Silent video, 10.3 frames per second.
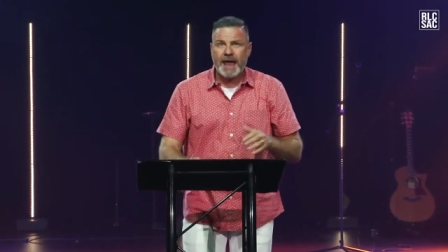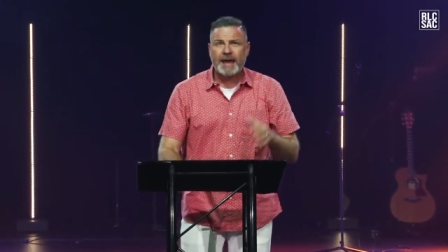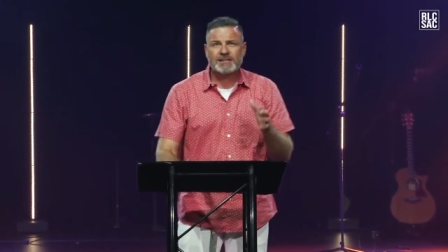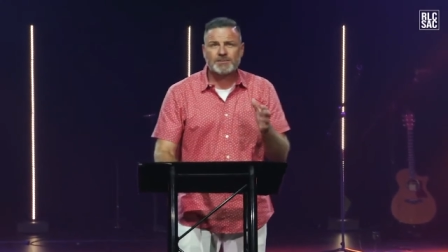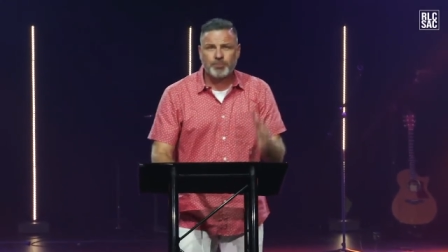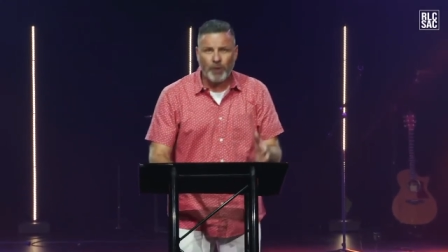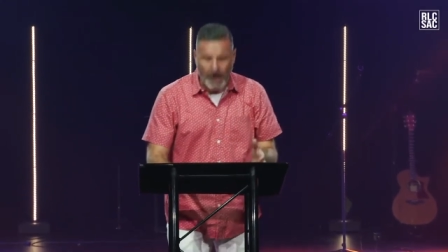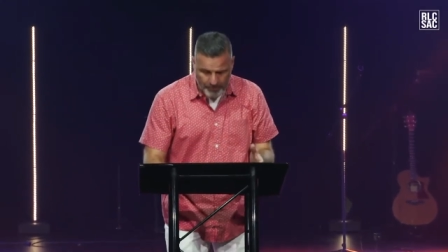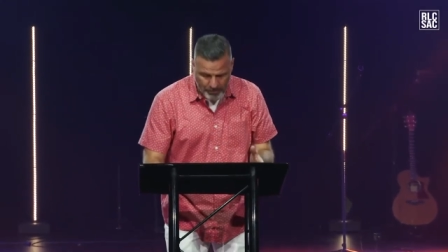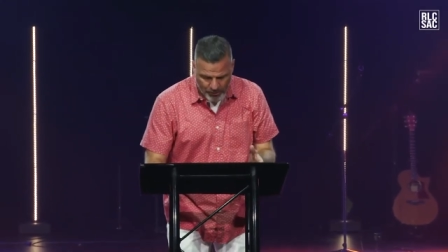And it's
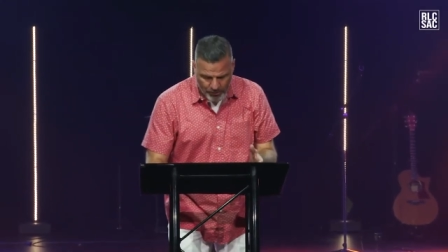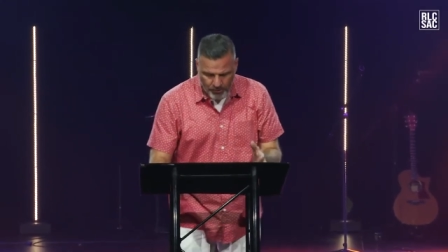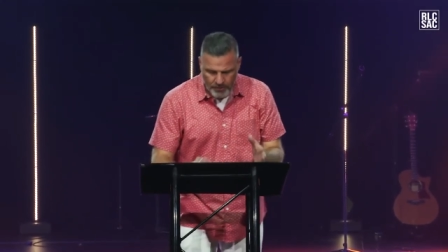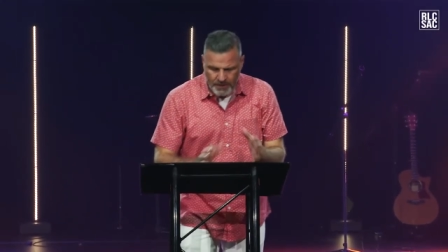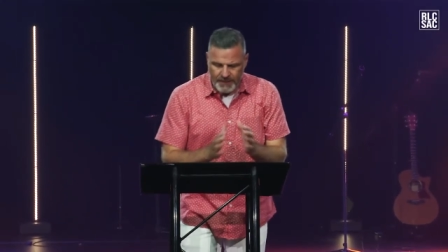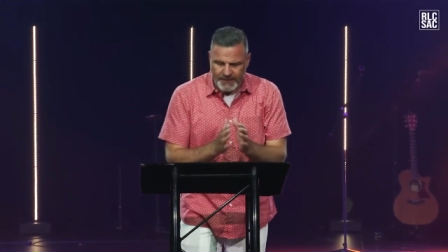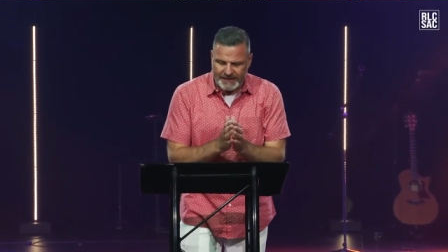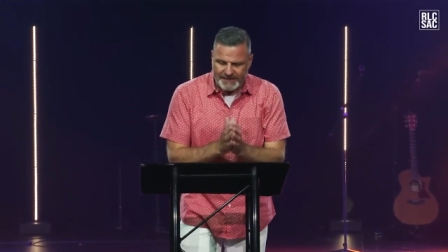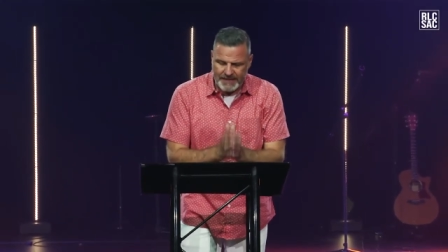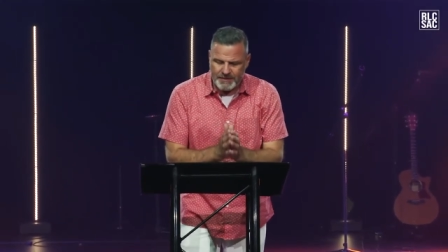probable
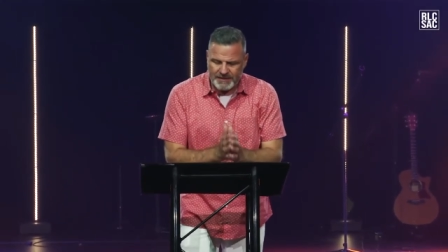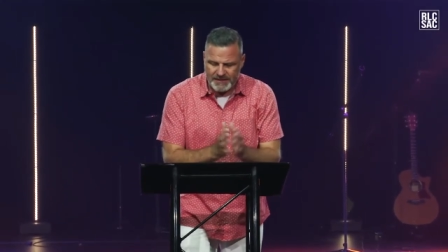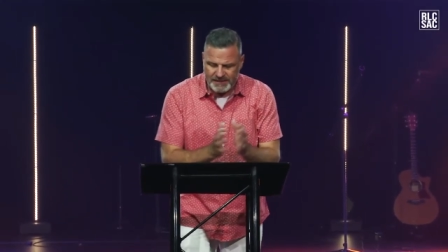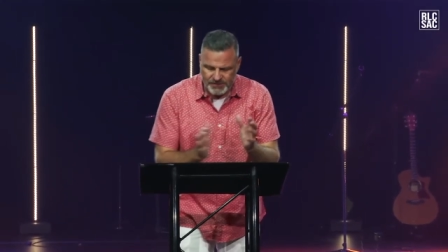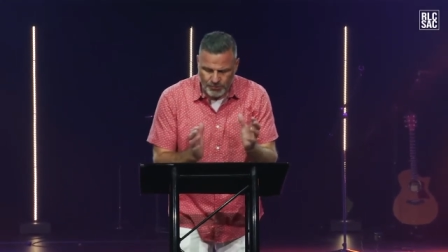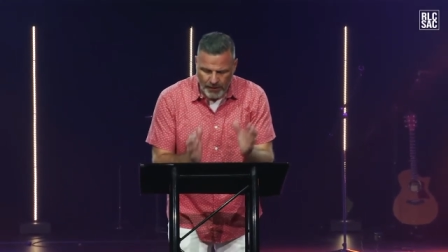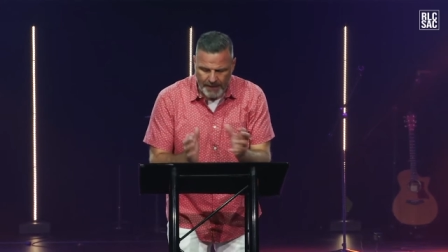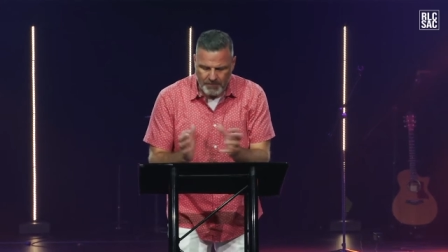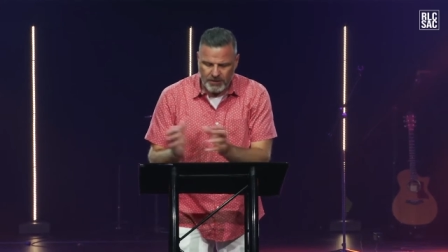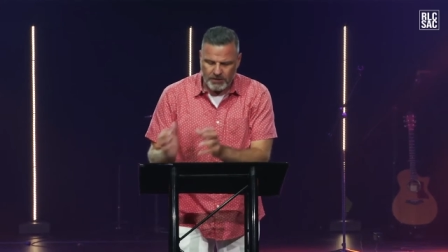that Timothy's
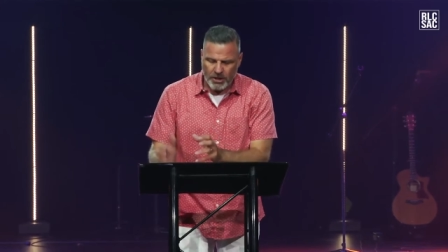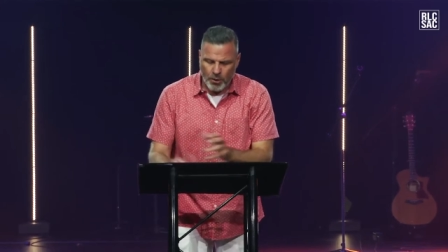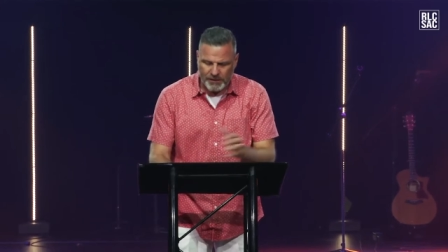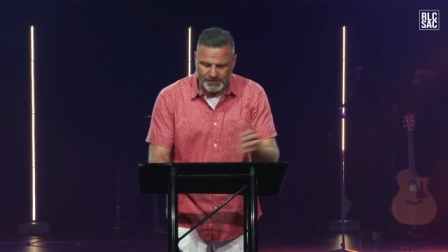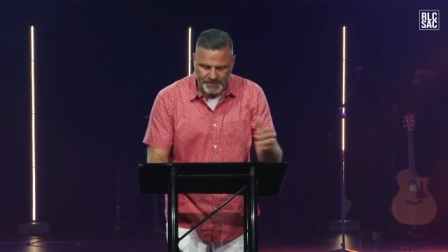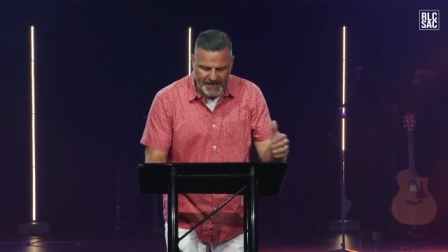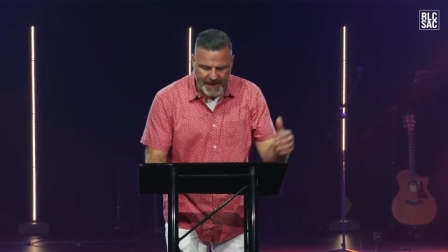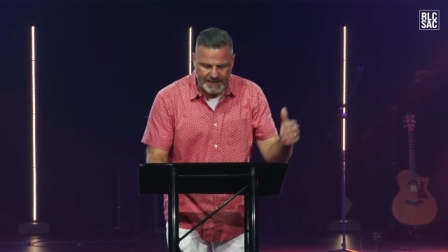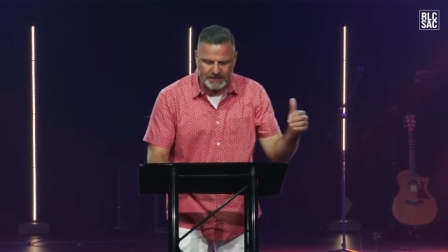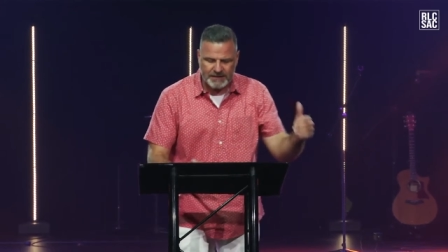grandmother Lois
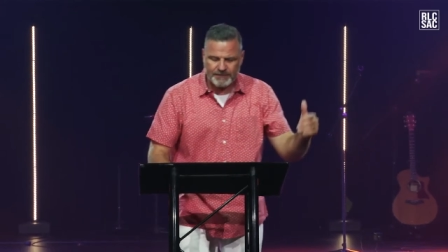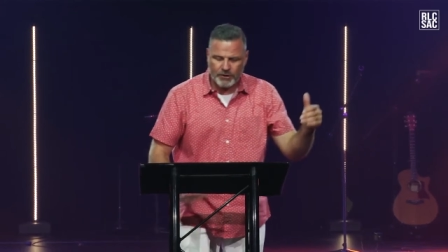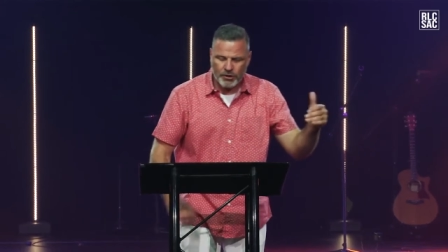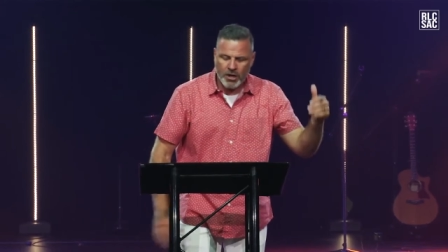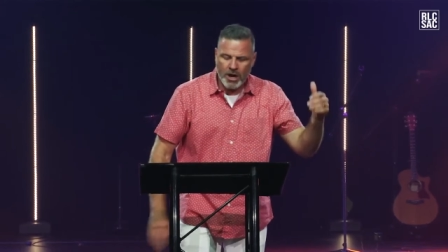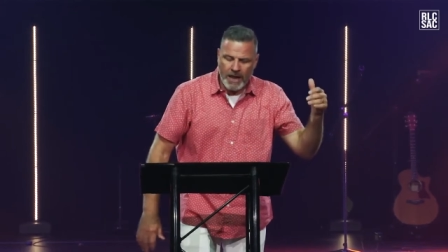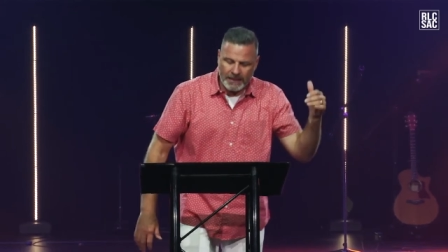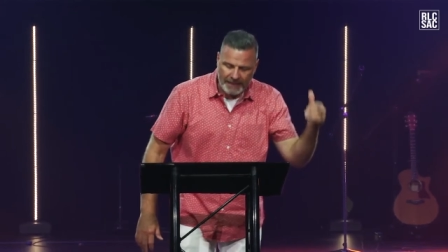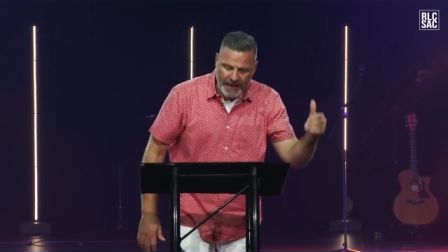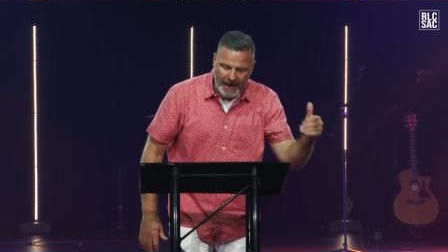began to live her
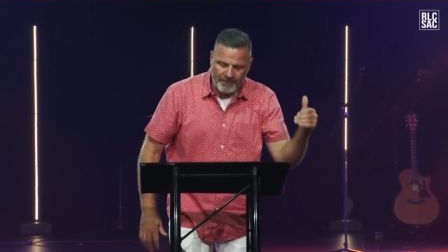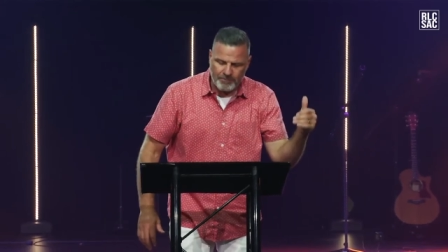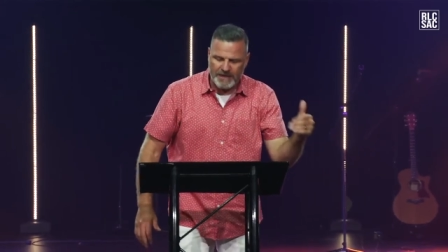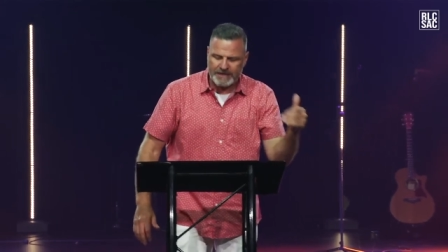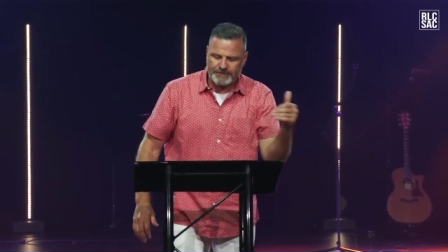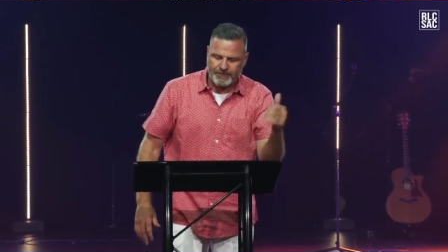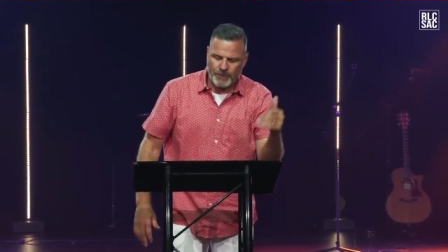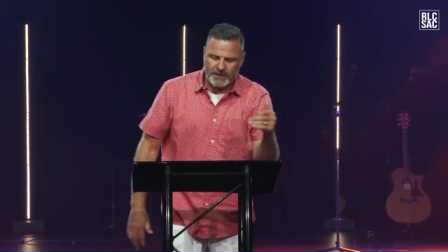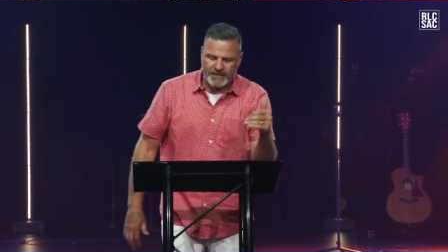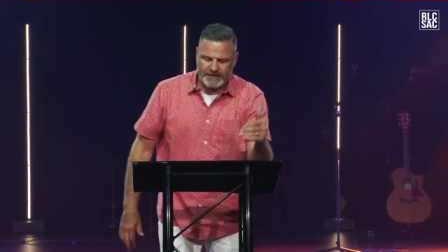life being
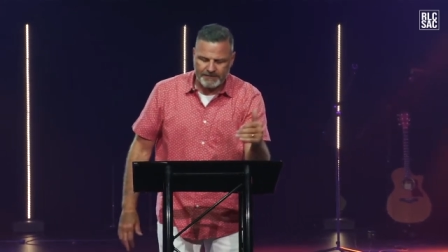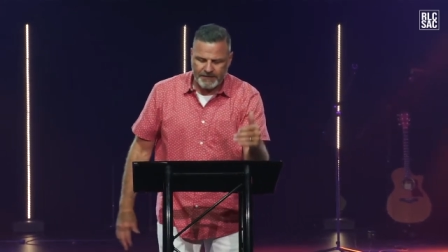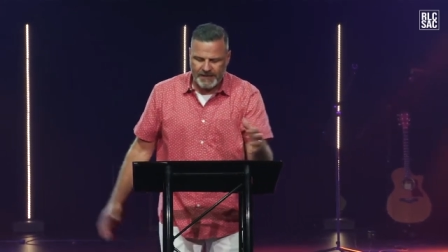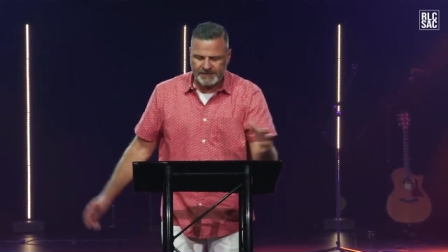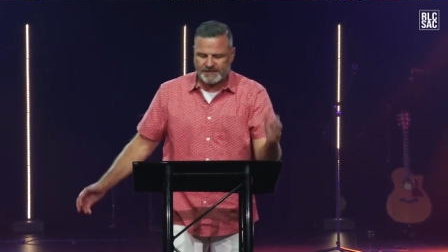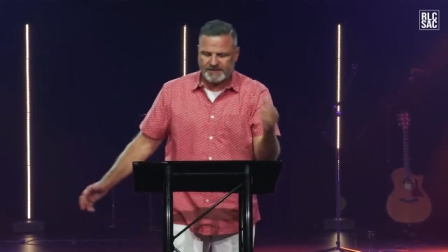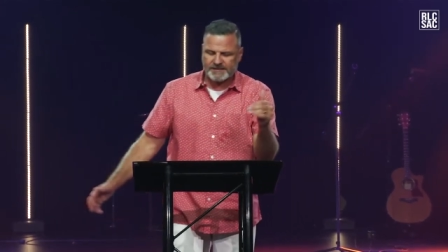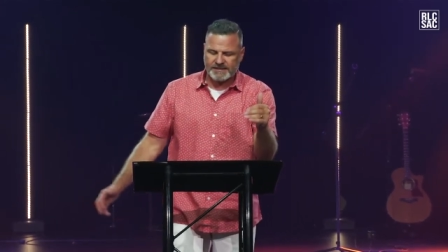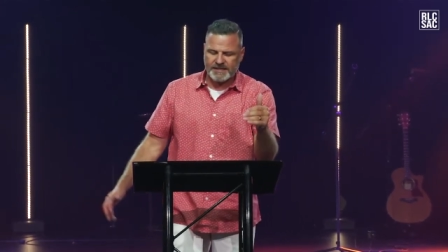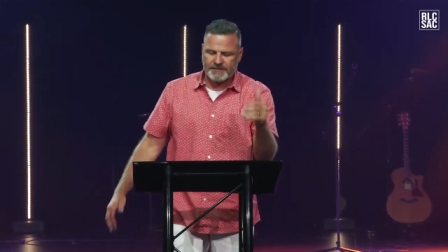fully convinced
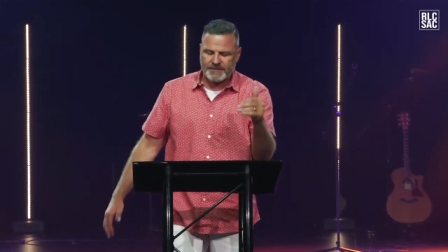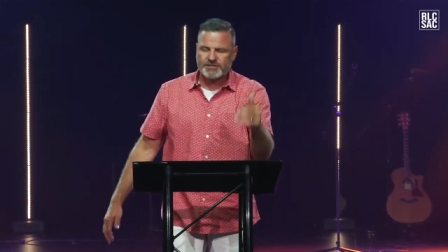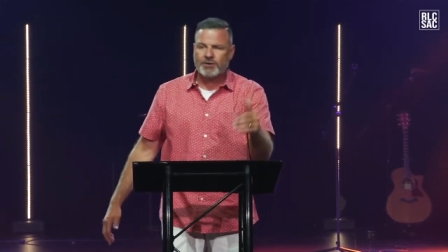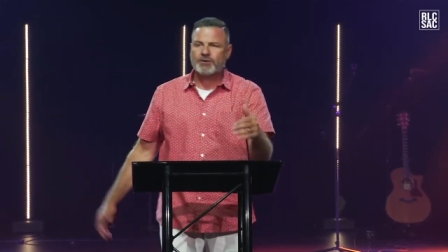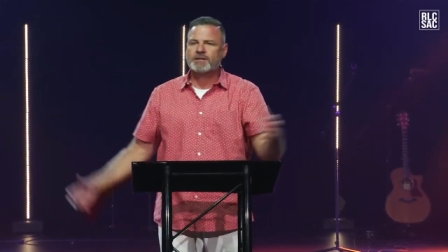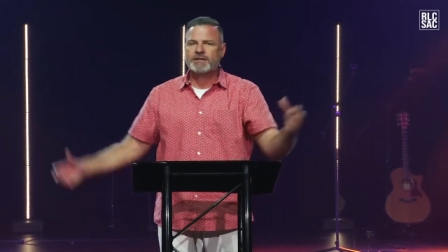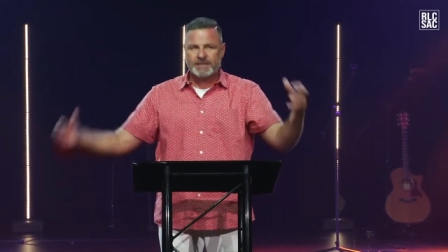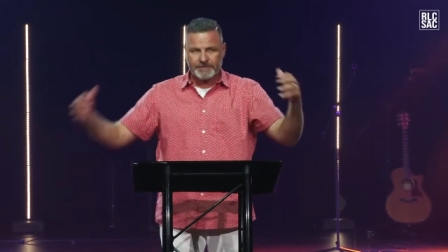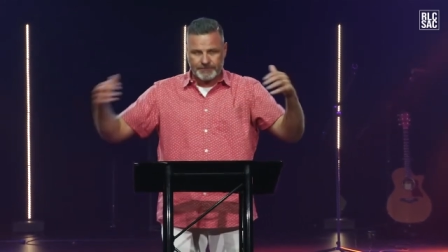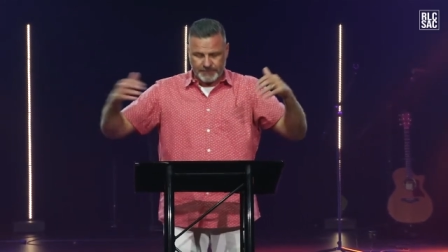instead of
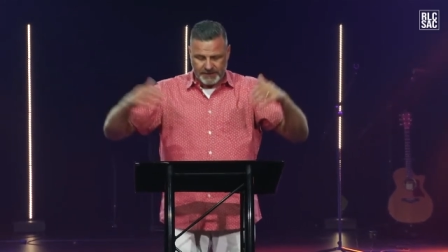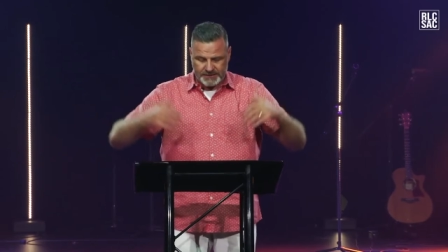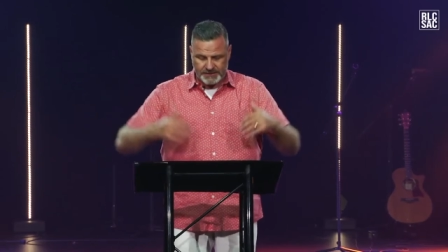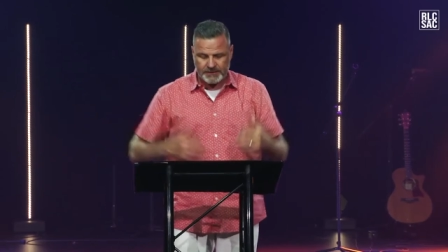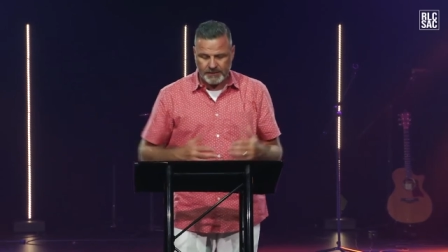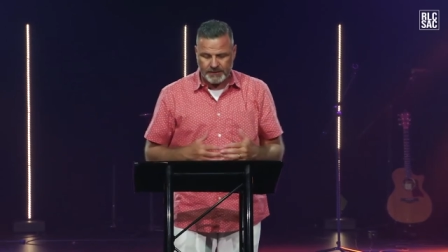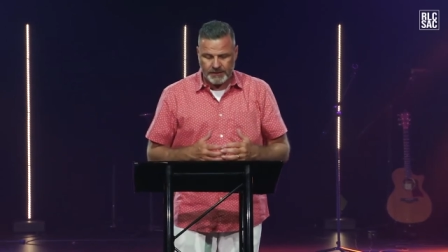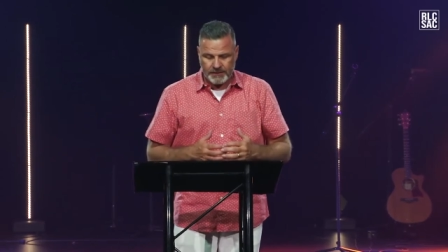internally conflicted.